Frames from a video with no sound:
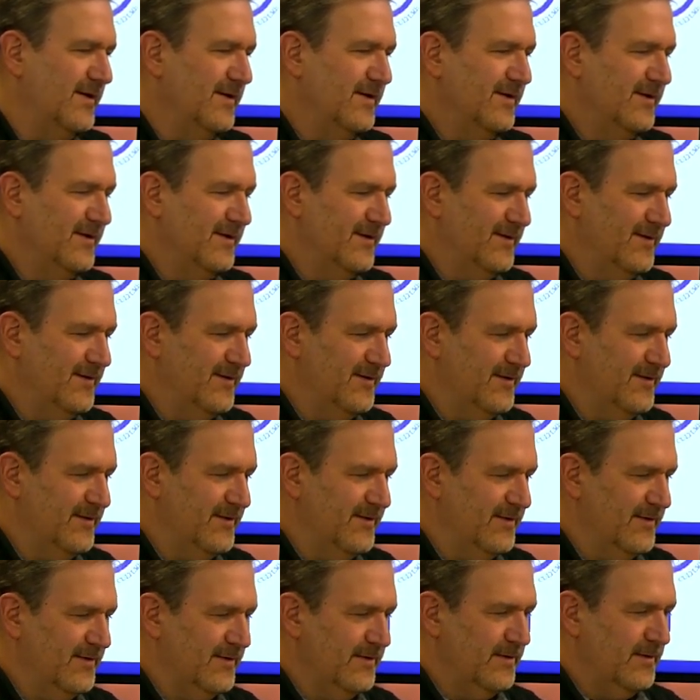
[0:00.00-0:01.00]

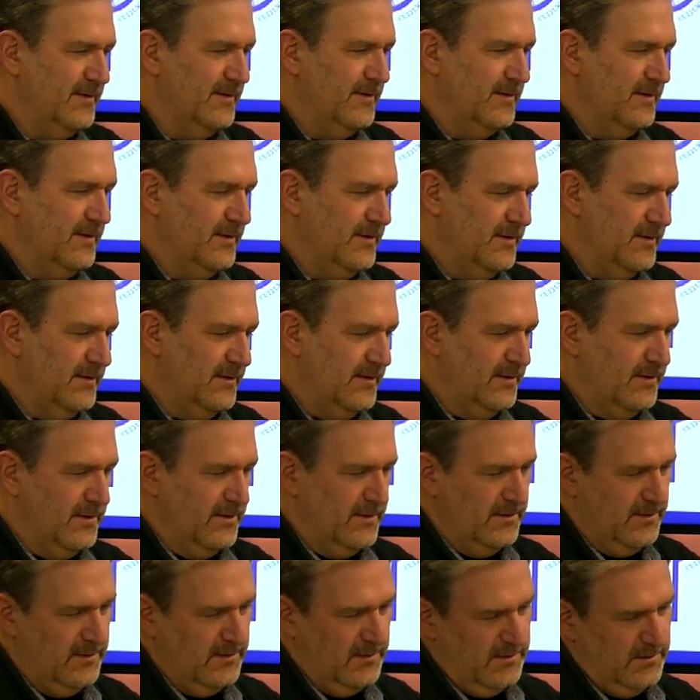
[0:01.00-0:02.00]

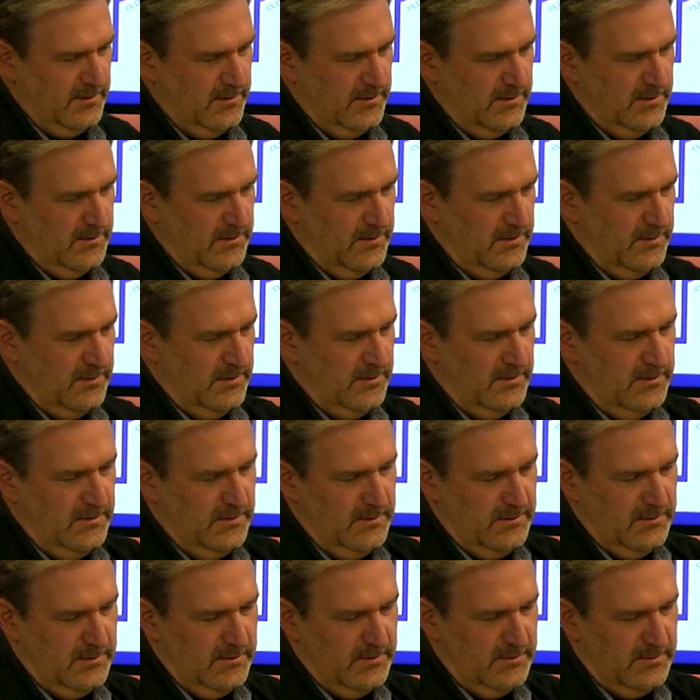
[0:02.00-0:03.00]

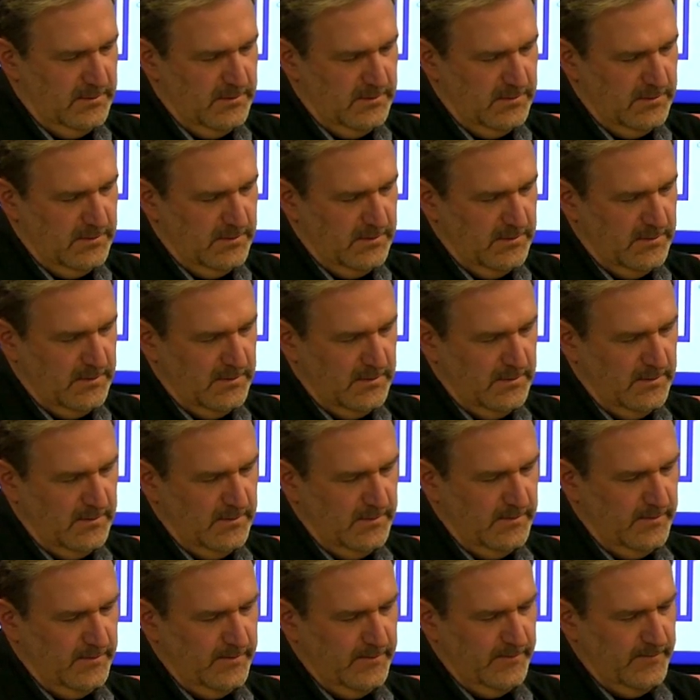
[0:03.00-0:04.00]

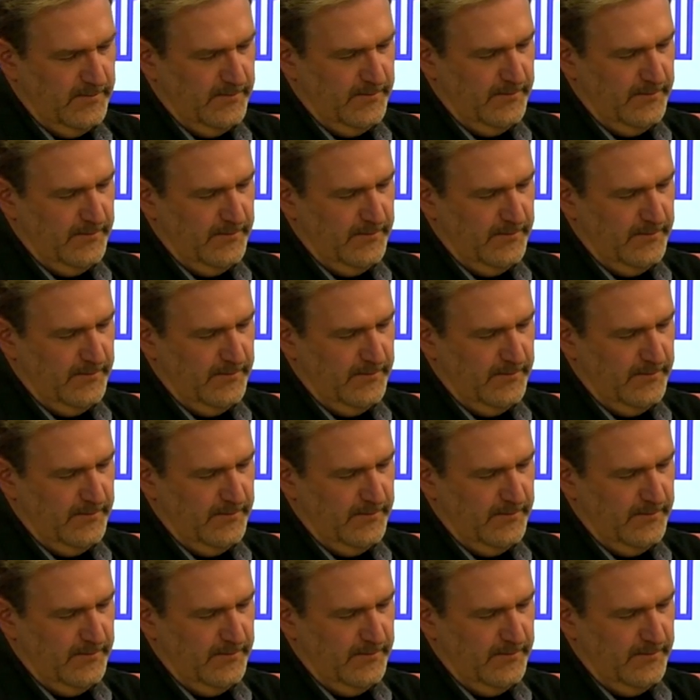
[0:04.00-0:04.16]
The person shown says nothing.